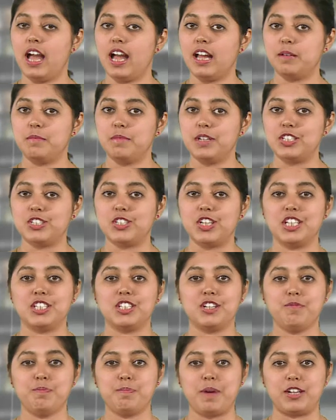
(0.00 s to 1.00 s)

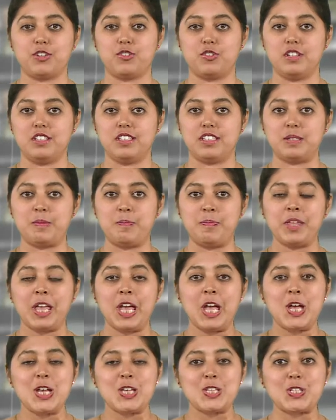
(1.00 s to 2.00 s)
administrative patterns.
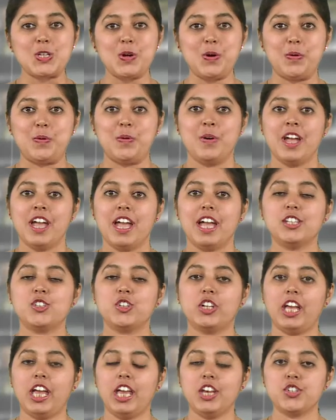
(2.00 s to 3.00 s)
So,
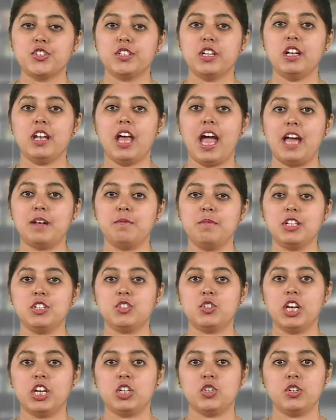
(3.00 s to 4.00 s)
educational
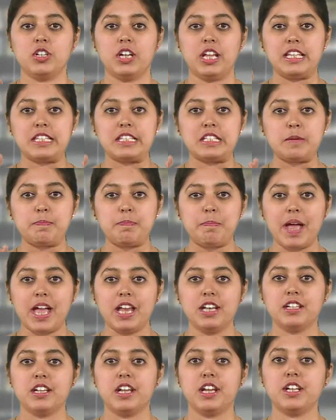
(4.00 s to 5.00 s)
administration is
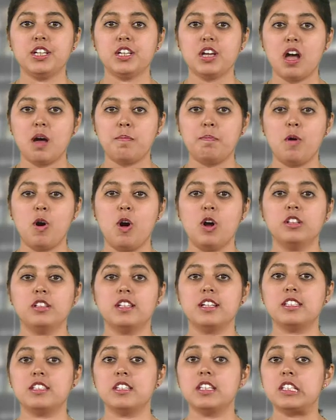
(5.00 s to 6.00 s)
dependent upon
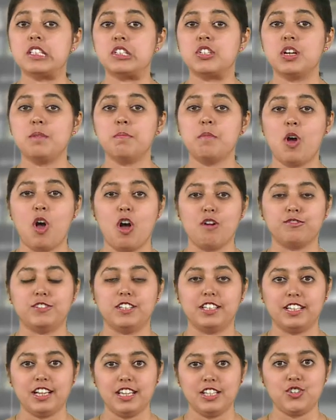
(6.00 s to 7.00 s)
the system of
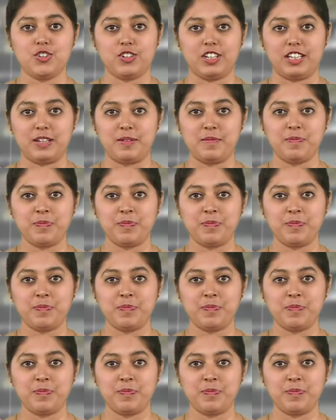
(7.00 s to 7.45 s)
the country.